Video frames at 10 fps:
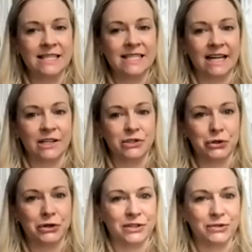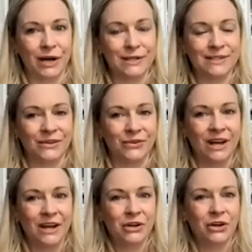is like a circus, right? So
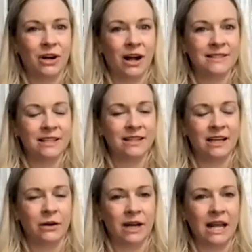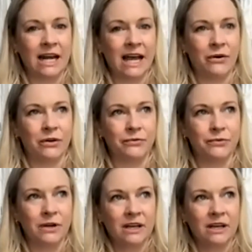you're constantly going in and out of